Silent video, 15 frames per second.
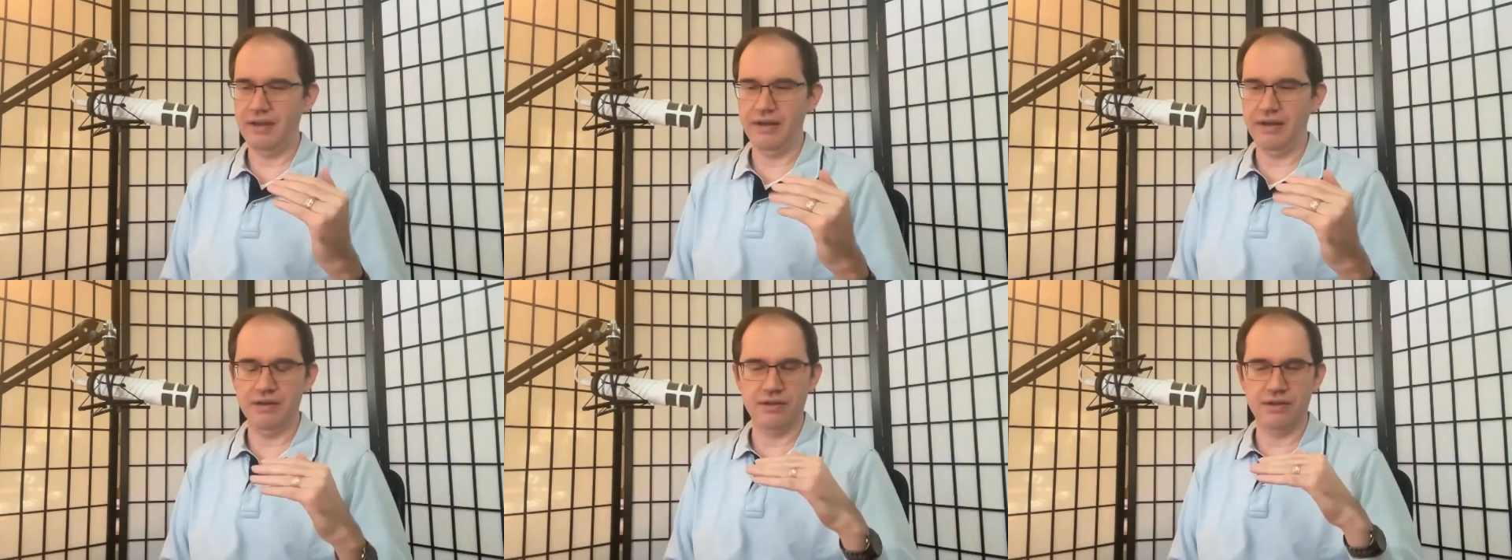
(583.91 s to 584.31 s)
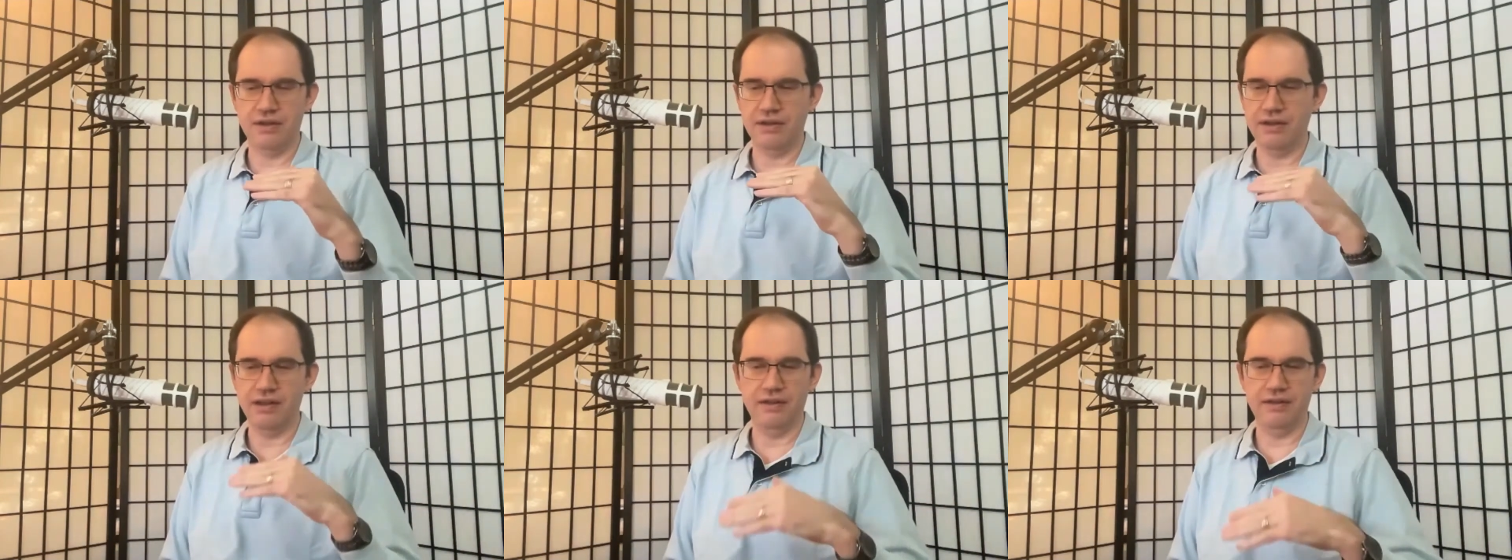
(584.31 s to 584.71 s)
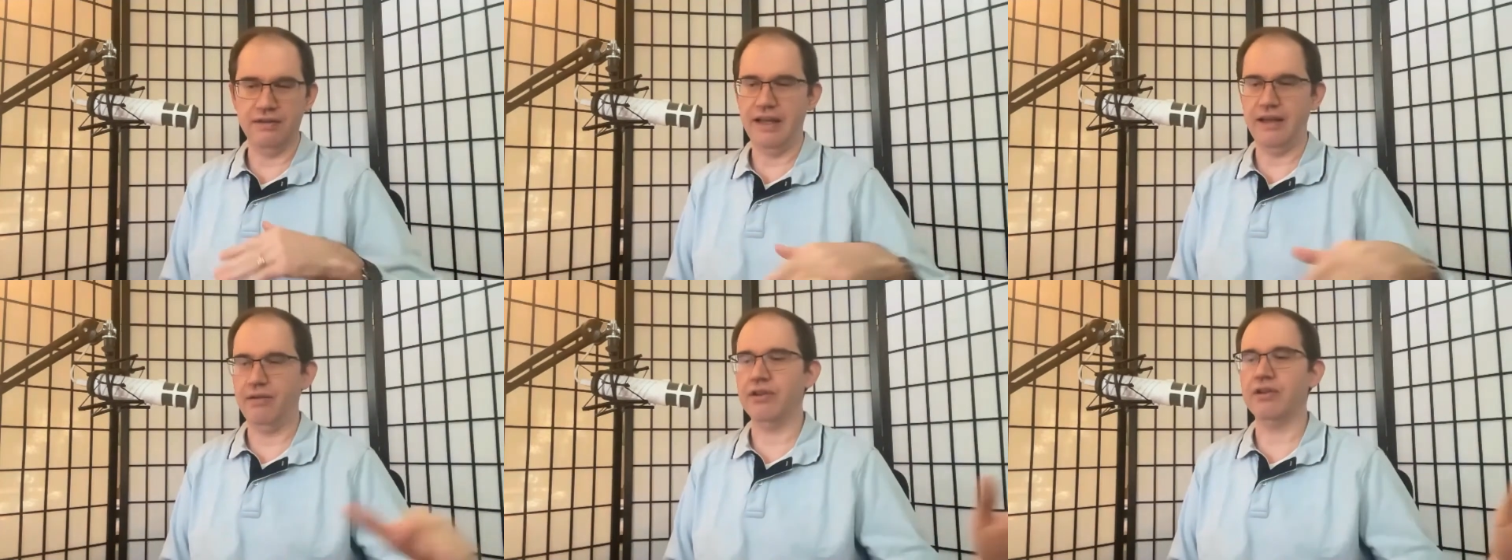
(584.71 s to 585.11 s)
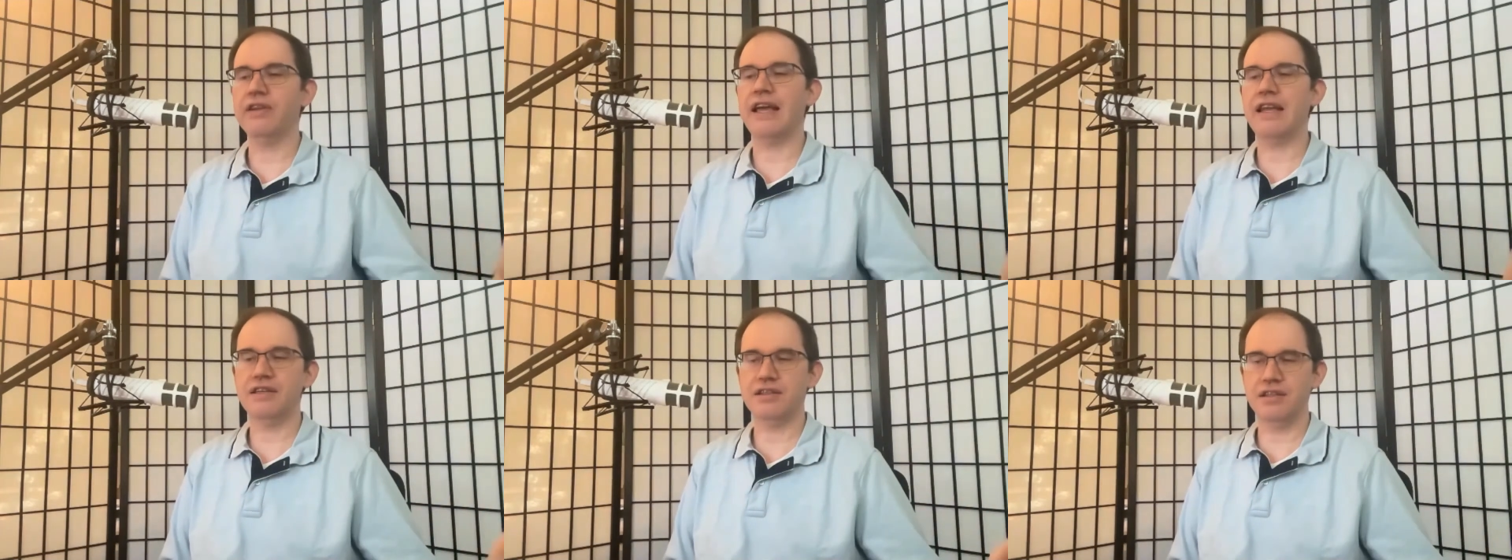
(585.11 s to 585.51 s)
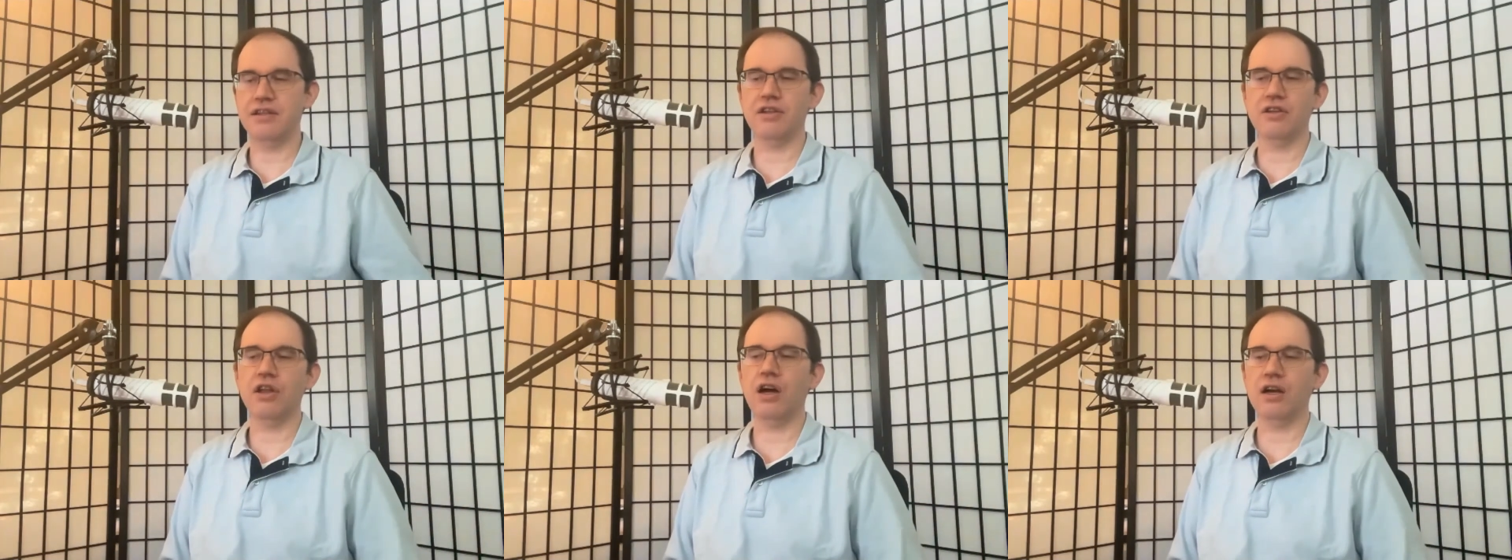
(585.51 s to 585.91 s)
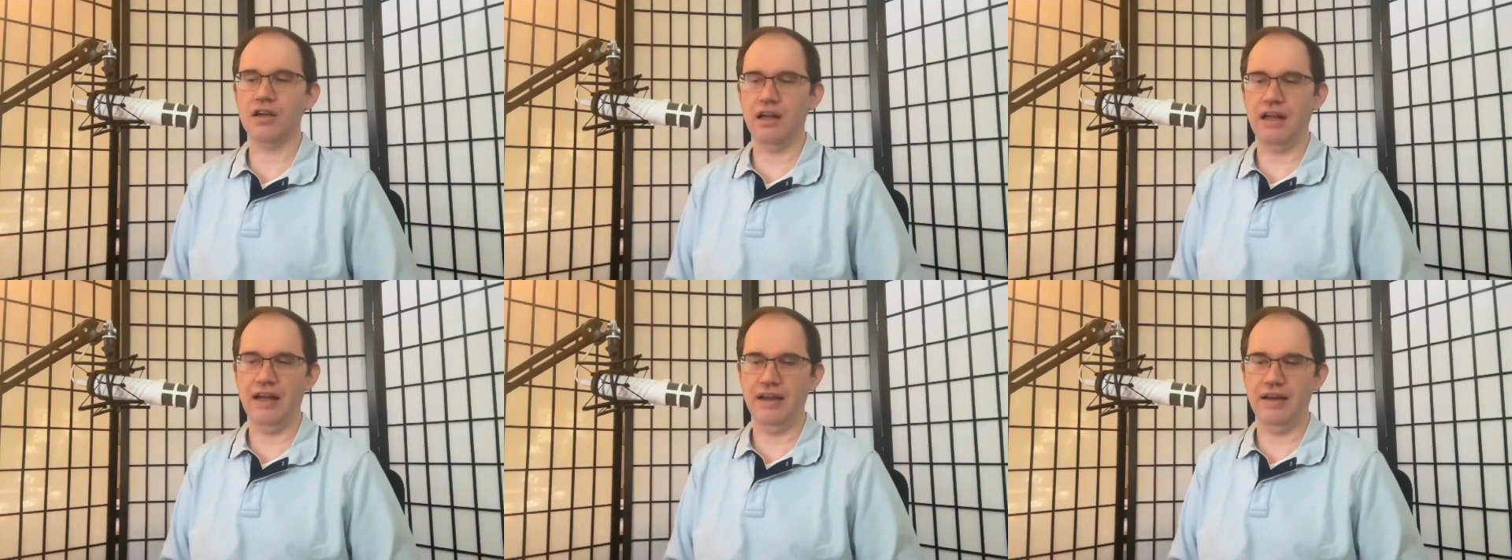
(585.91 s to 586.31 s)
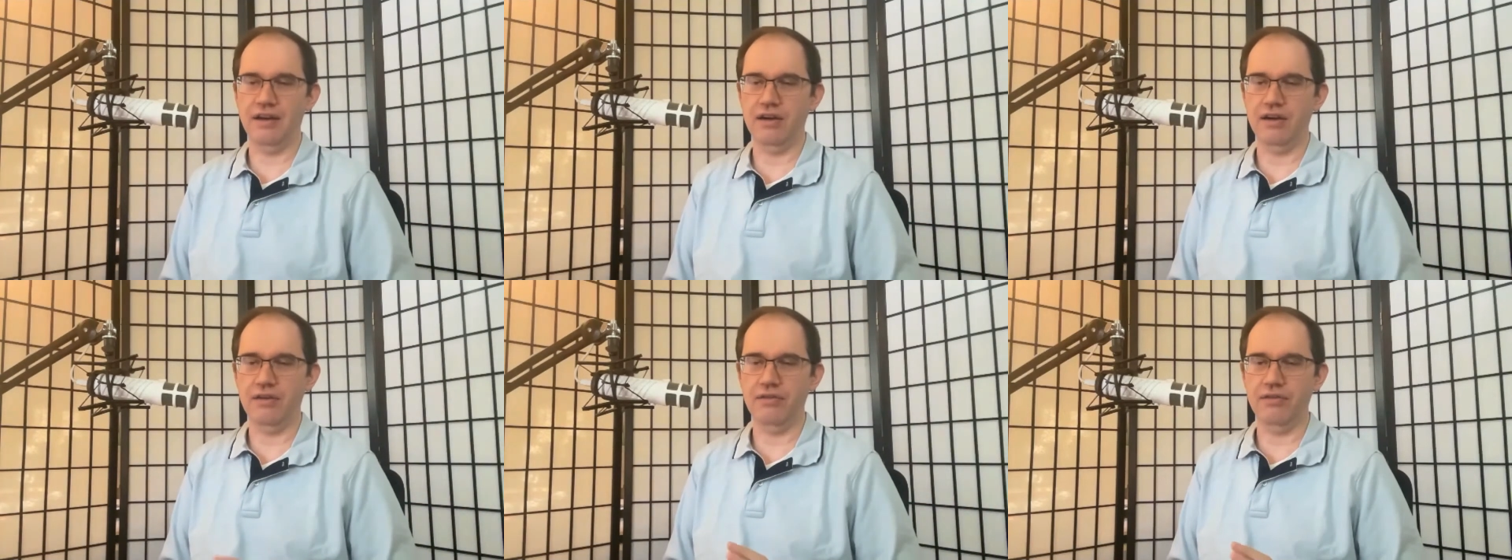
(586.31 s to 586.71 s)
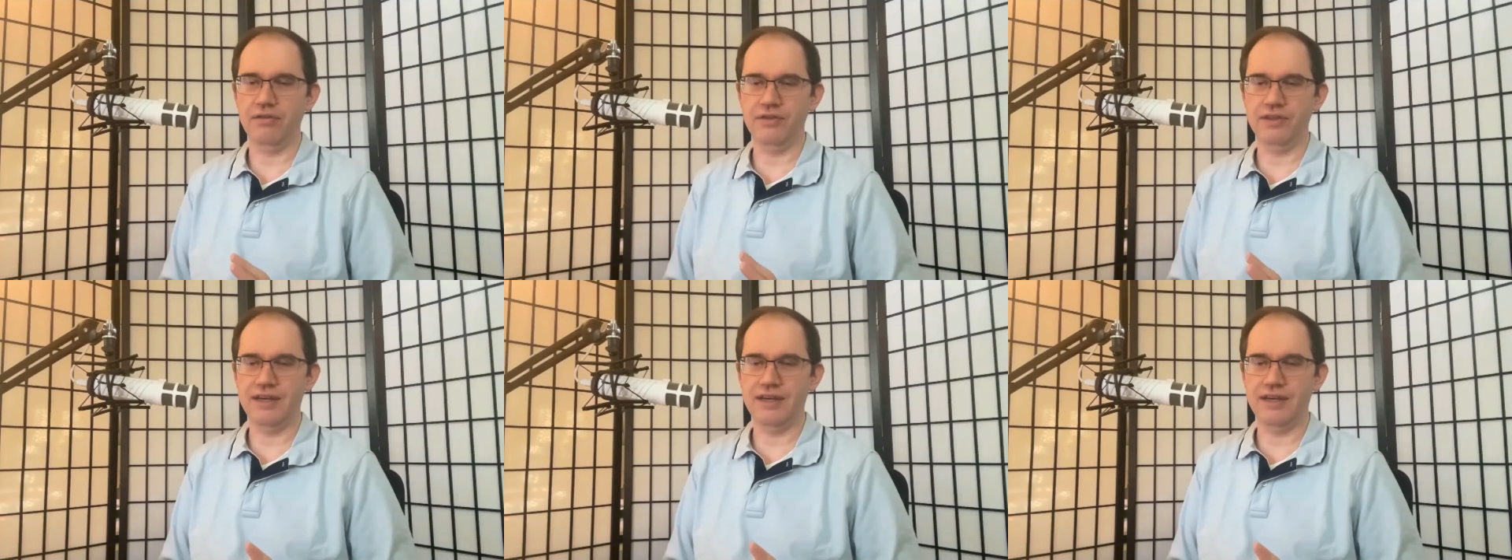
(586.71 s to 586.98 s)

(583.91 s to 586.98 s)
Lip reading: is the latest in a long line of